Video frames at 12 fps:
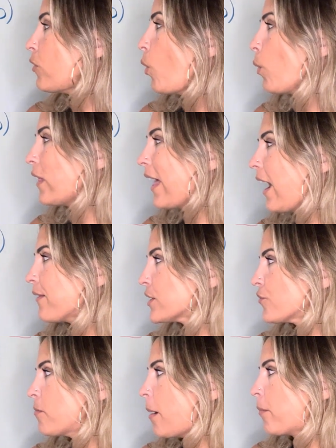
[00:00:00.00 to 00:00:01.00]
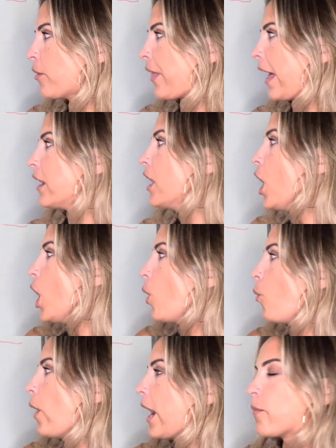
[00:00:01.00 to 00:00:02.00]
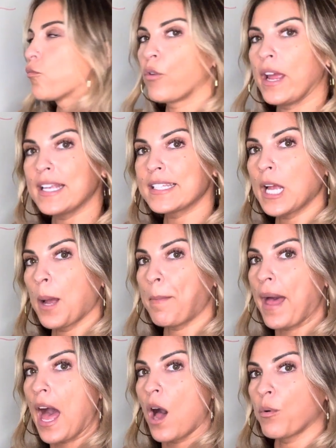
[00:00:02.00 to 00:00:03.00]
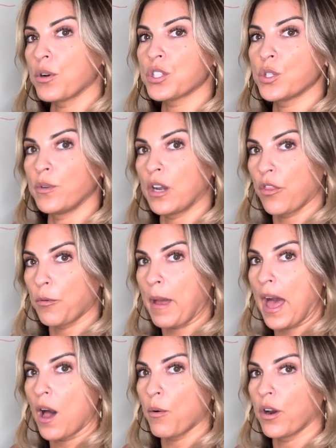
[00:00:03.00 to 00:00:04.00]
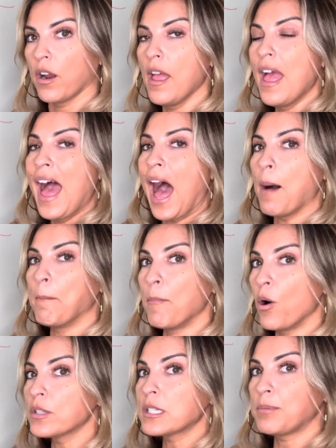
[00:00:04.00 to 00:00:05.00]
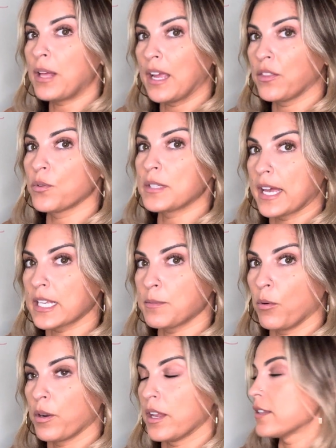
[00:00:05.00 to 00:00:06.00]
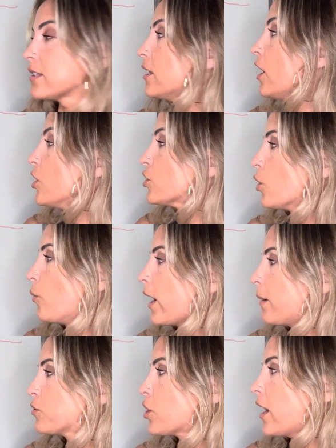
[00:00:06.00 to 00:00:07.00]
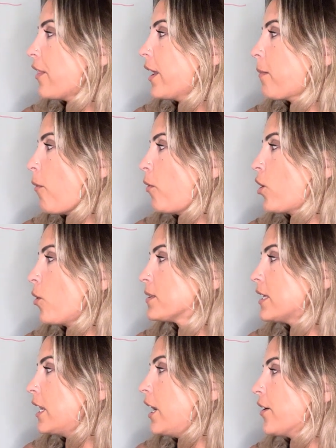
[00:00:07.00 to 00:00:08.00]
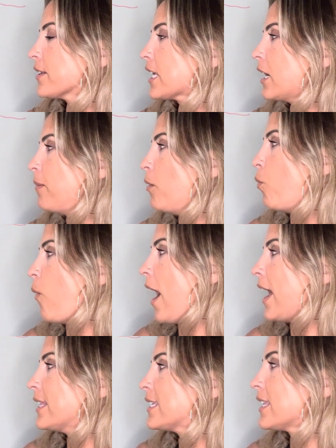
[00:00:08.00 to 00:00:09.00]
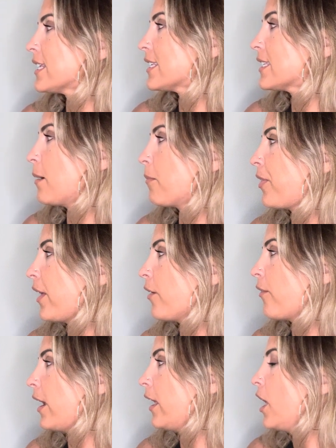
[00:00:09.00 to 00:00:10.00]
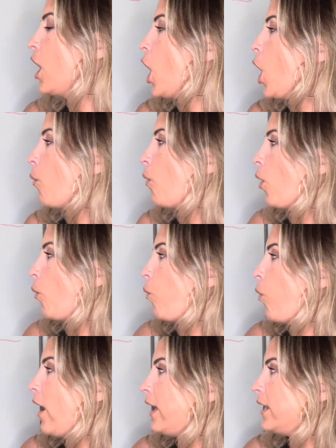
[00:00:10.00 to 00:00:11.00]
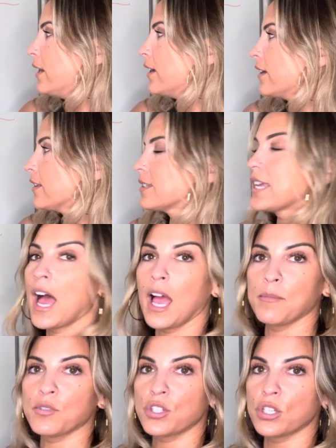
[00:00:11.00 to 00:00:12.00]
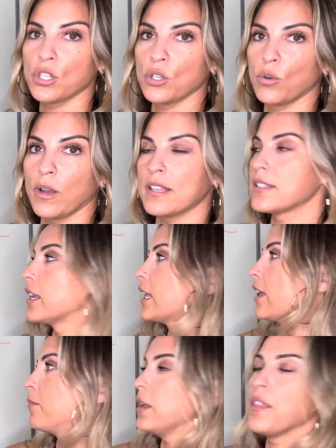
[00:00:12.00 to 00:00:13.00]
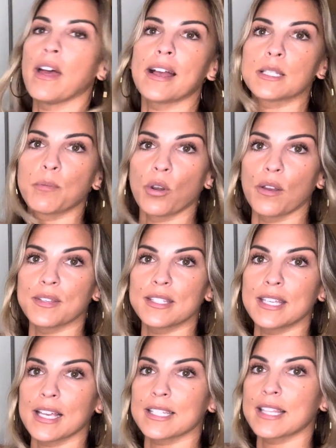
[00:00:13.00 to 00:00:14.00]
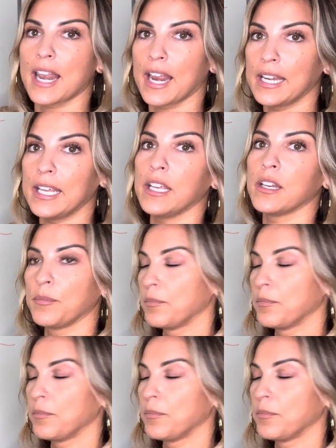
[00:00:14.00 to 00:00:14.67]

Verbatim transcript: Well, I have to remember that when I'm raising a power to another power, I'm multiplying those exponents. So when I'm trying to think about what goes in here, it's going to be y to the something, right? Well, what times 2 is going to give me the exponent of 6 that I need?